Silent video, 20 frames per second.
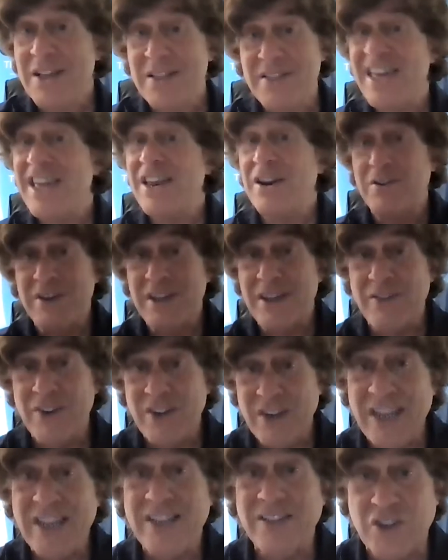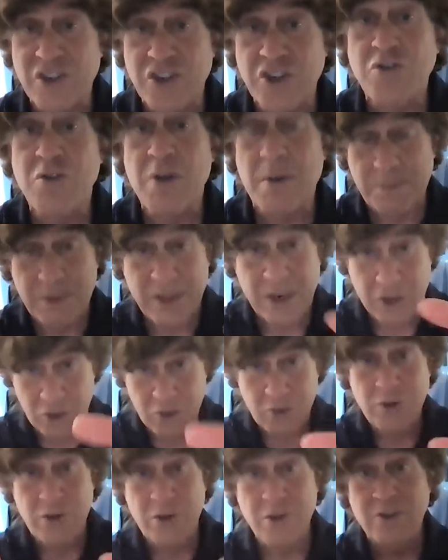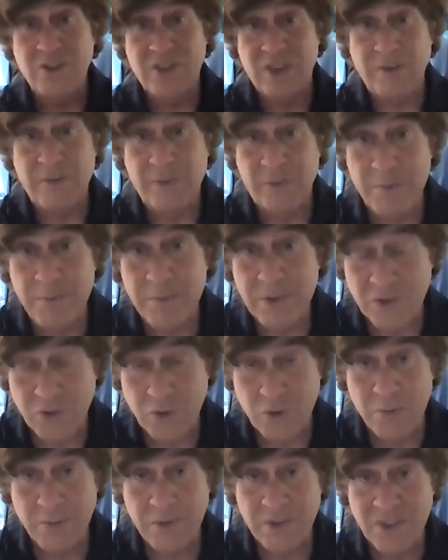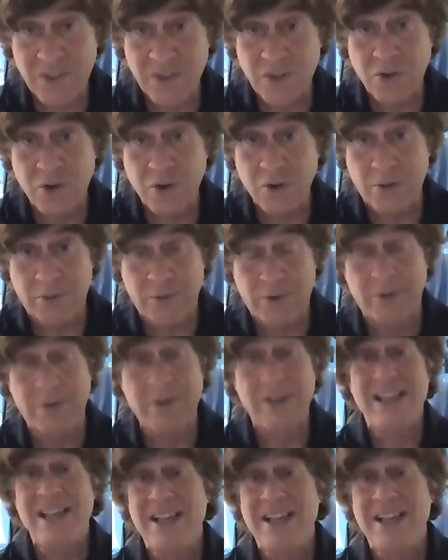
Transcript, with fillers: They don't even need the script that you're using from Mr. and Mrs. Guru.